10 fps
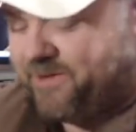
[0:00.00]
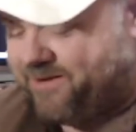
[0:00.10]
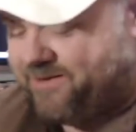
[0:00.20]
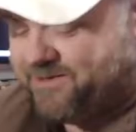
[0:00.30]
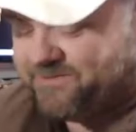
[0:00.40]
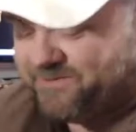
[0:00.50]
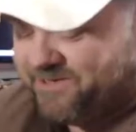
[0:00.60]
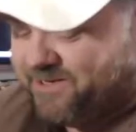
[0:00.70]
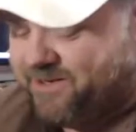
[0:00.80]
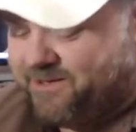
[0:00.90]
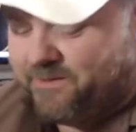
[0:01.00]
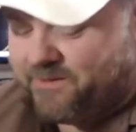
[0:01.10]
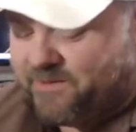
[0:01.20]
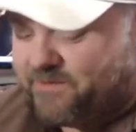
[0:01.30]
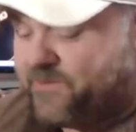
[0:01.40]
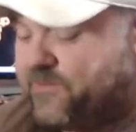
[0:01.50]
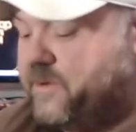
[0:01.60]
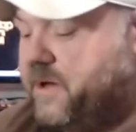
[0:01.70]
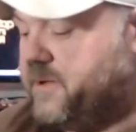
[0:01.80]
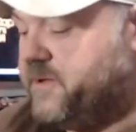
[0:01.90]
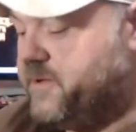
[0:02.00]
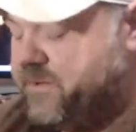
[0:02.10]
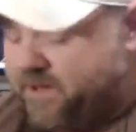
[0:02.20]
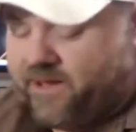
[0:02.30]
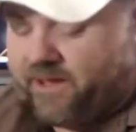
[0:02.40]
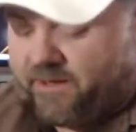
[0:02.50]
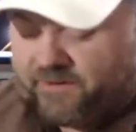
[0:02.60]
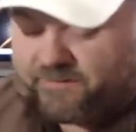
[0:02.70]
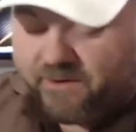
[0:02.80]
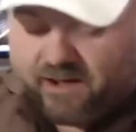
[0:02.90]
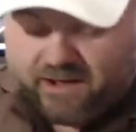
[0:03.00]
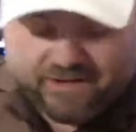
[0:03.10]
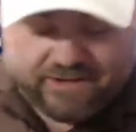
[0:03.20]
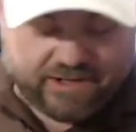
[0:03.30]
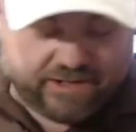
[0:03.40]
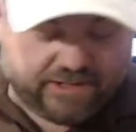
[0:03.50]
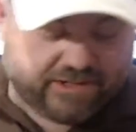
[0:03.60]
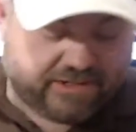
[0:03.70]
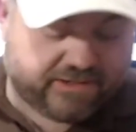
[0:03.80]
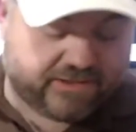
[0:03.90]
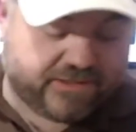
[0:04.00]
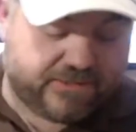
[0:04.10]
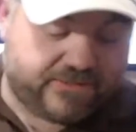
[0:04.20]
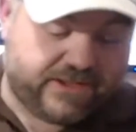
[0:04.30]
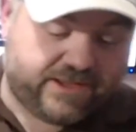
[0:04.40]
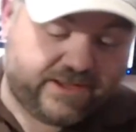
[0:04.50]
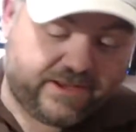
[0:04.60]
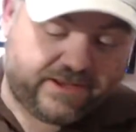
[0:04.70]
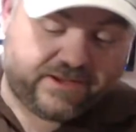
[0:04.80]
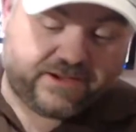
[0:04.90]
this one. But this one flew out too. And this rod, it took a little bit. It took